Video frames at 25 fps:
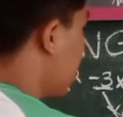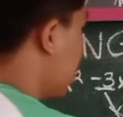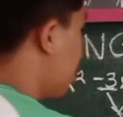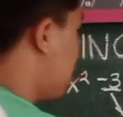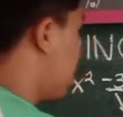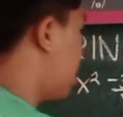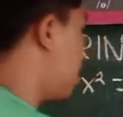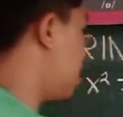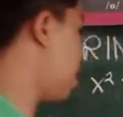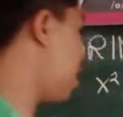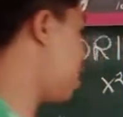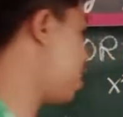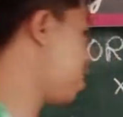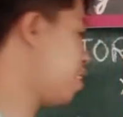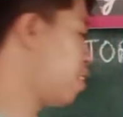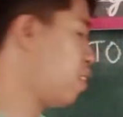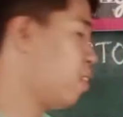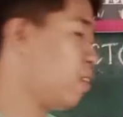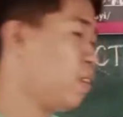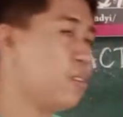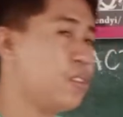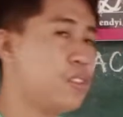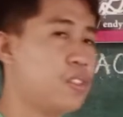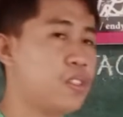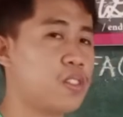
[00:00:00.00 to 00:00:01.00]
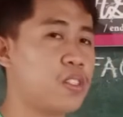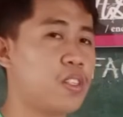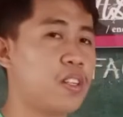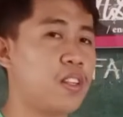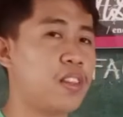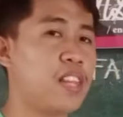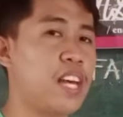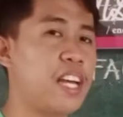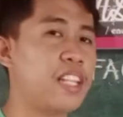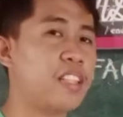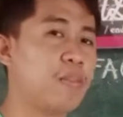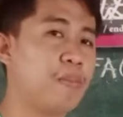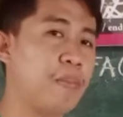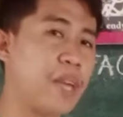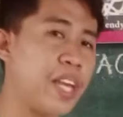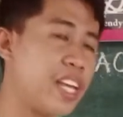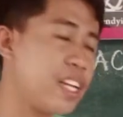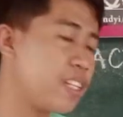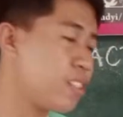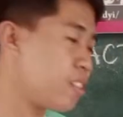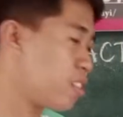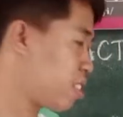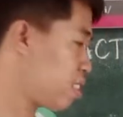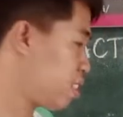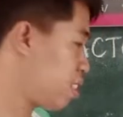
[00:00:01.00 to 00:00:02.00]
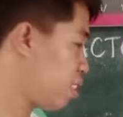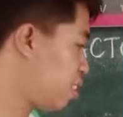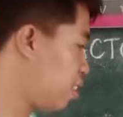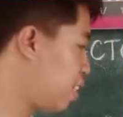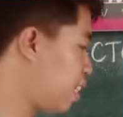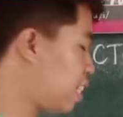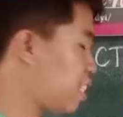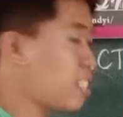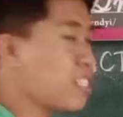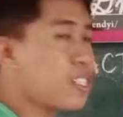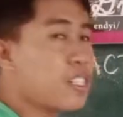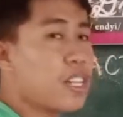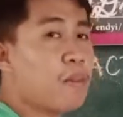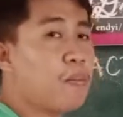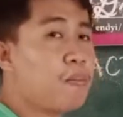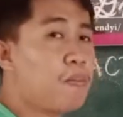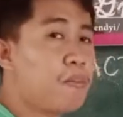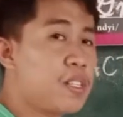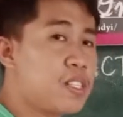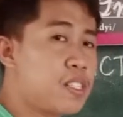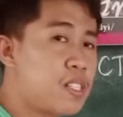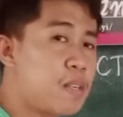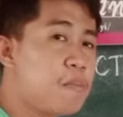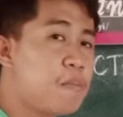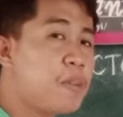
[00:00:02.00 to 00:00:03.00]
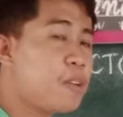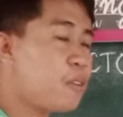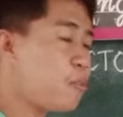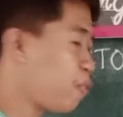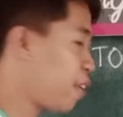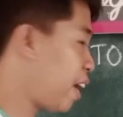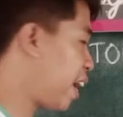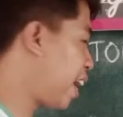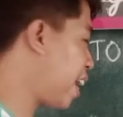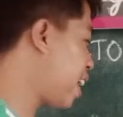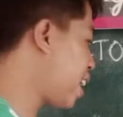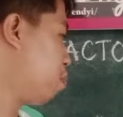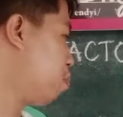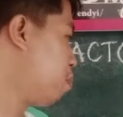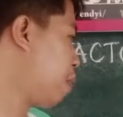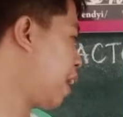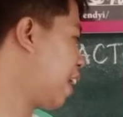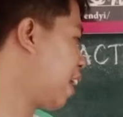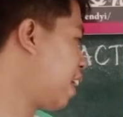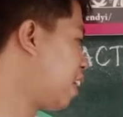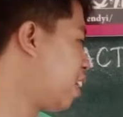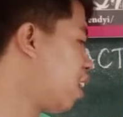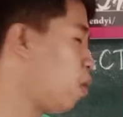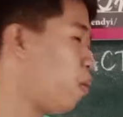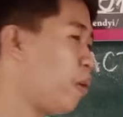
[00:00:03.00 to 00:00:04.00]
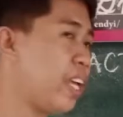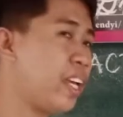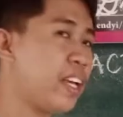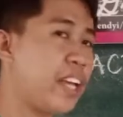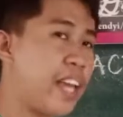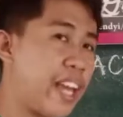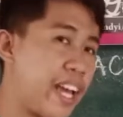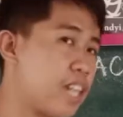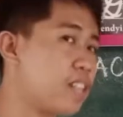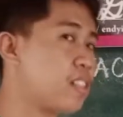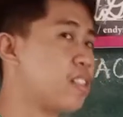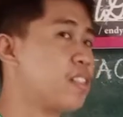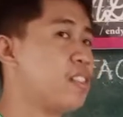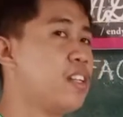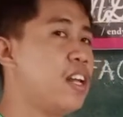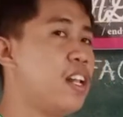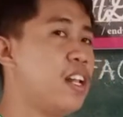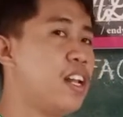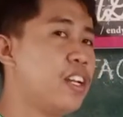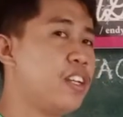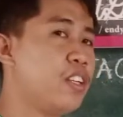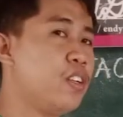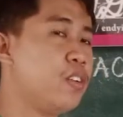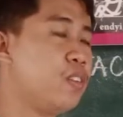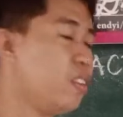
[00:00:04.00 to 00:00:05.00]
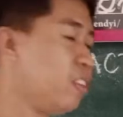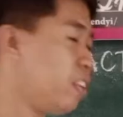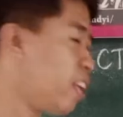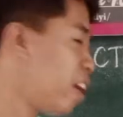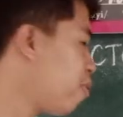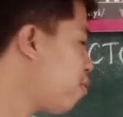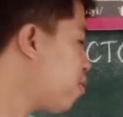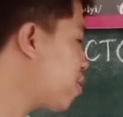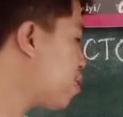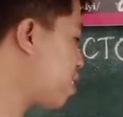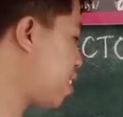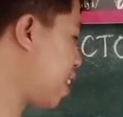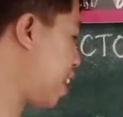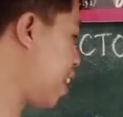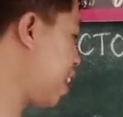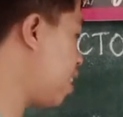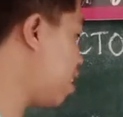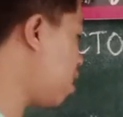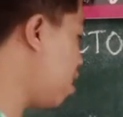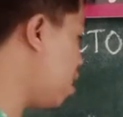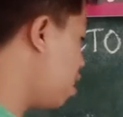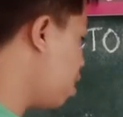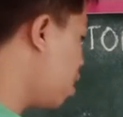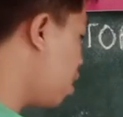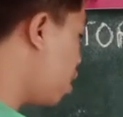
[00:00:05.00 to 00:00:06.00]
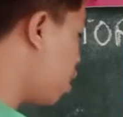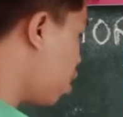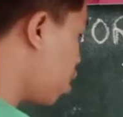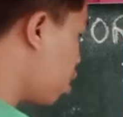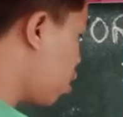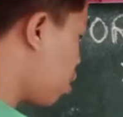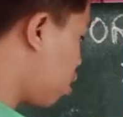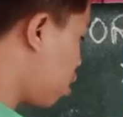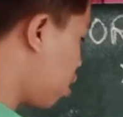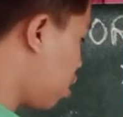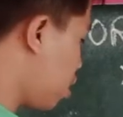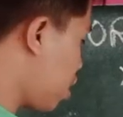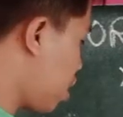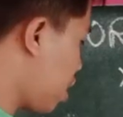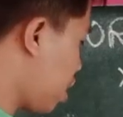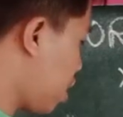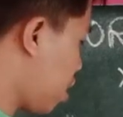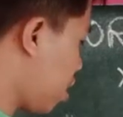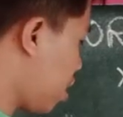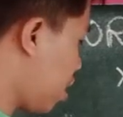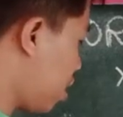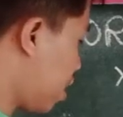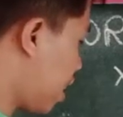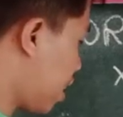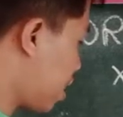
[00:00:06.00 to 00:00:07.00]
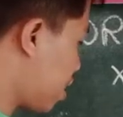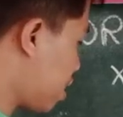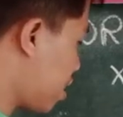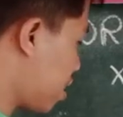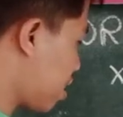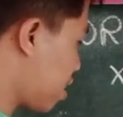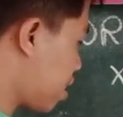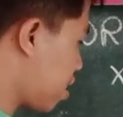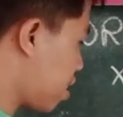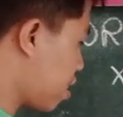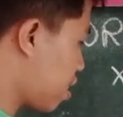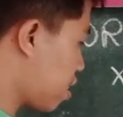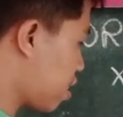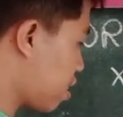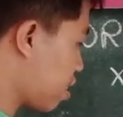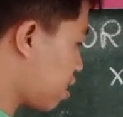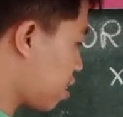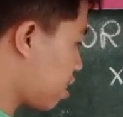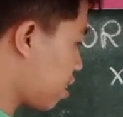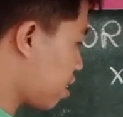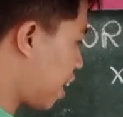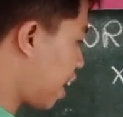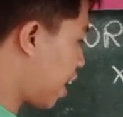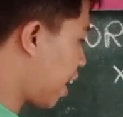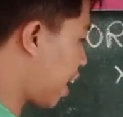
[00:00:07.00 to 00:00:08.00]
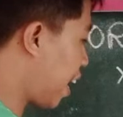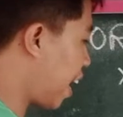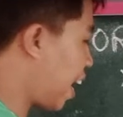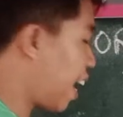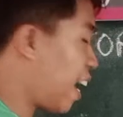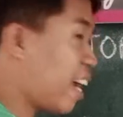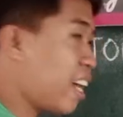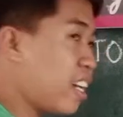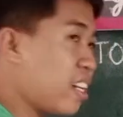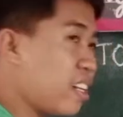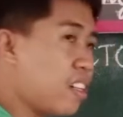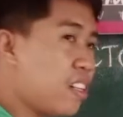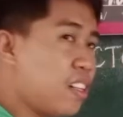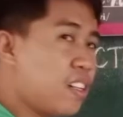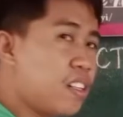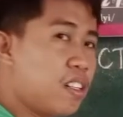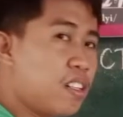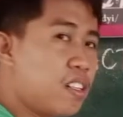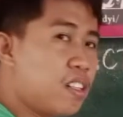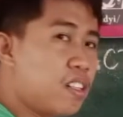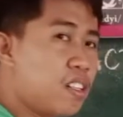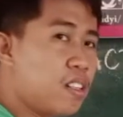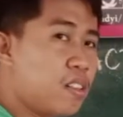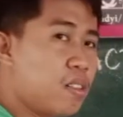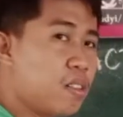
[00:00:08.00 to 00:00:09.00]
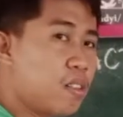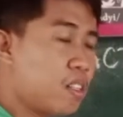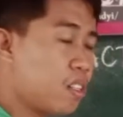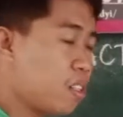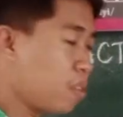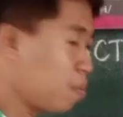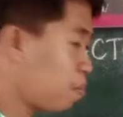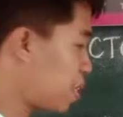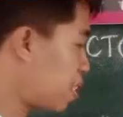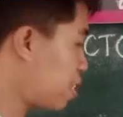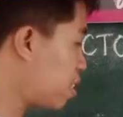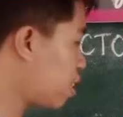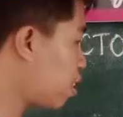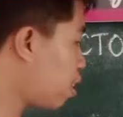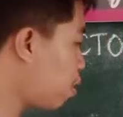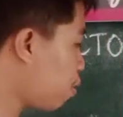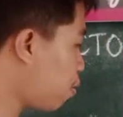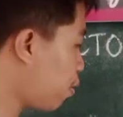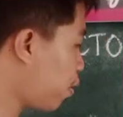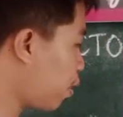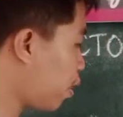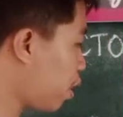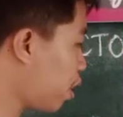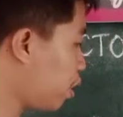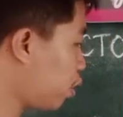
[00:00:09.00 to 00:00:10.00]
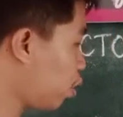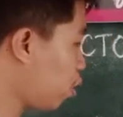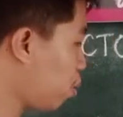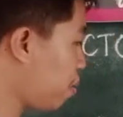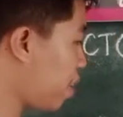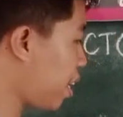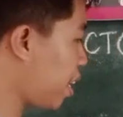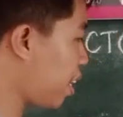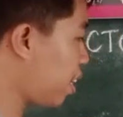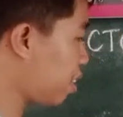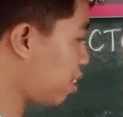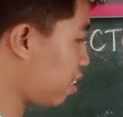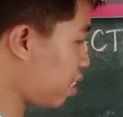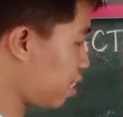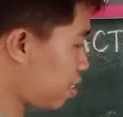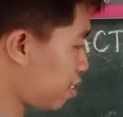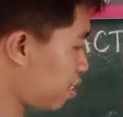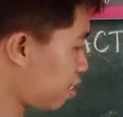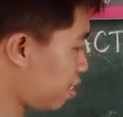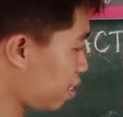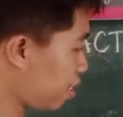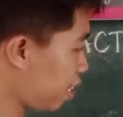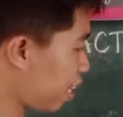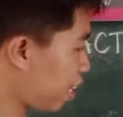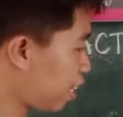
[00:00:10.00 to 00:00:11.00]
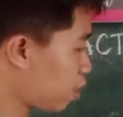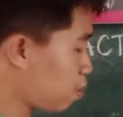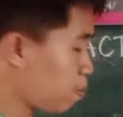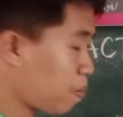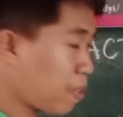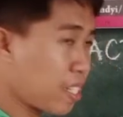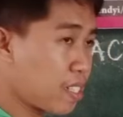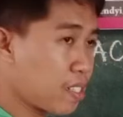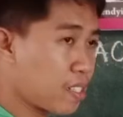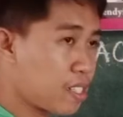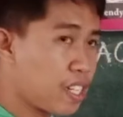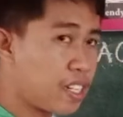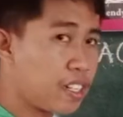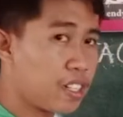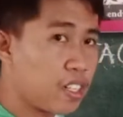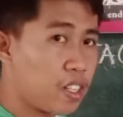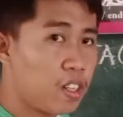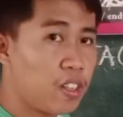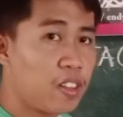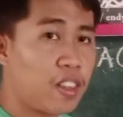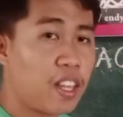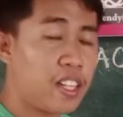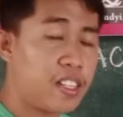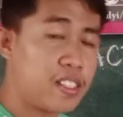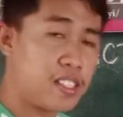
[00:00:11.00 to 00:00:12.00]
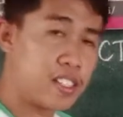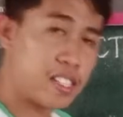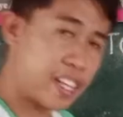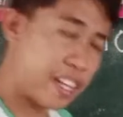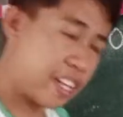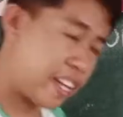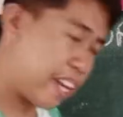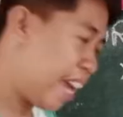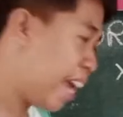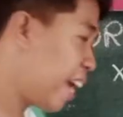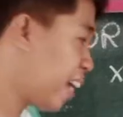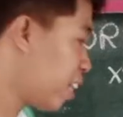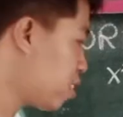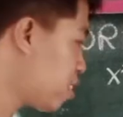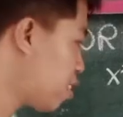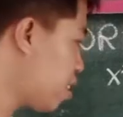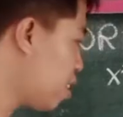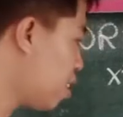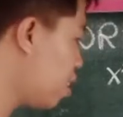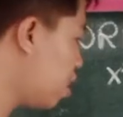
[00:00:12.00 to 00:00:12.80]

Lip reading: 0. So that makes, let's simplify. Para gawing x na lang yung left side, so let's add positive 4 to make this x plus 0, that's x.